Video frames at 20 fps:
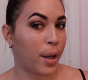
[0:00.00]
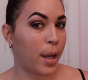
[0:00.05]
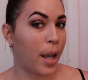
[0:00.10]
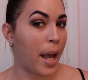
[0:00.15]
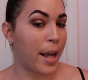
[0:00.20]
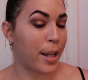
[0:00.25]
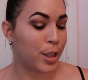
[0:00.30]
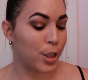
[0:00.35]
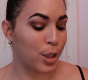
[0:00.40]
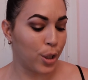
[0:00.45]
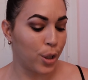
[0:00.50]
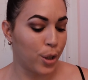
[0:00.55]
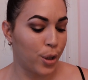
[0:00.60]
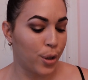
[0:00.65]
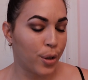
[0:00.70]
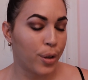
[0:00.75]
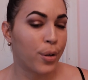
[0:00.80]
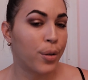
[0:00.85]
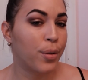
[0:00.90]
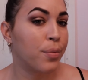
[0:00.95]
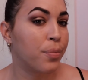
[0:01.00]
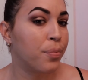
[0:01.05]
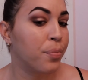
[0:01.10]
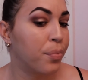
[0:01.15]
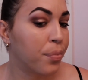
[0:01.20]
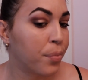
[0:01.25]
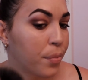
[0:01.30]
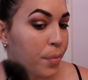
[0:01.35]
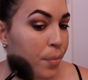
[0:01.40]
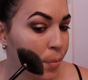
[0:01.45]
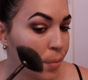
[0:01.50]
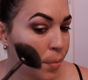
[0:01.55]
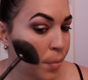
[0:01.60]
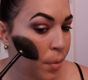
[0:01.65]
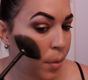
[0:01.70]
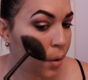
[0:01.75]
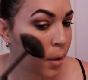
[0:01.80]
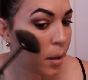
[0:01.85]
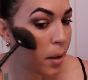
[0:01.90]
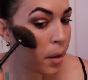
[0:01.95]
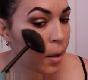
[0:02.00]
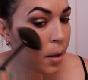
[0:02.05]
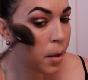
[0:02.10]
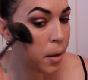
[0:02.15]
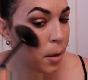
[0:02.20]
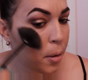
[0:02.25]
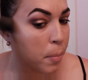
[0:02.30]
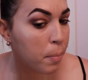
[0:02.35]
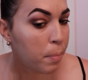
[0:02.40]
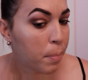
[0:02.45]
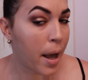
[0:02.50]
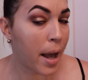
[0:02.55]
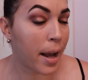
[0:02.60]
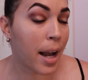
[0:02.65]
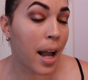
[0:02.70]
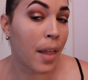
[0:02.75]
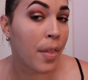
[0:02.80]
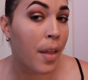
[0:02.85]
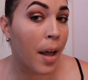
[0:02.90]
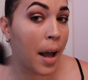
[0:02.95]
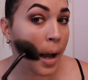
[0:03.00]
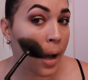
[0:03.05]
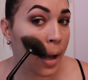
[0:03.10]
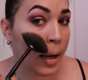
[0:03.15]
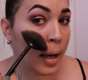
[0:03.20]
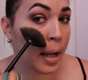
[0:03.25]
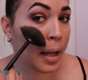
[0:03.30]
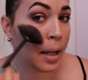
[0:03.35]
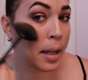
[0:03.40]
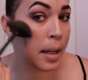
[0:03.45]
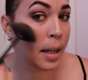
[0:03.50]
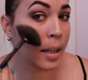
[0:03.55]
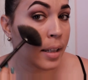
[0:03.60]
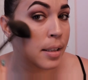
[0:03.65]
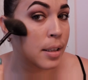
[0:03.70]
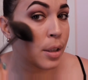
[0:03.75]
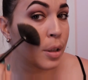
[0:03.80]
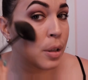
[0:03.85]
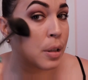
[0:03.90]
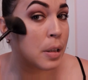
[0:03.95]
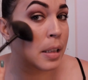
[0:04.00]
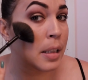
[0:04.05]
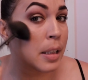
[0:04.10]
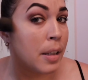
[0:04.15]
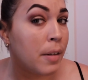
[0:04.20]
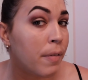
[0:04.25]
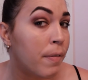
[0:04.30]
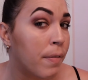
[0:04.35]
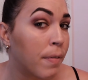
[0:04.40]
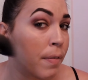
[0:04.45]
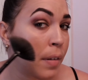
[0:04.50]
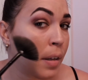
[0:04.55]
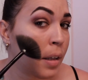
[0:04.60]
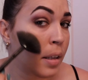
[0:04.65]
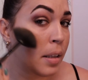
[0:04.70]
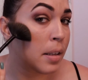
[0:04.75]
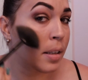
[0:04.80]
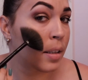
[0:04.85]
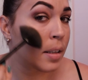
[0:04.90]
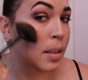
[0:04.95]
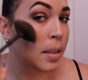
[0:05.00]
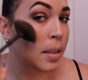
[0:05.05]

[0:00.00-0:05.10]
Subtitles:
Yes, girl. Pack on the highlight as you see fit.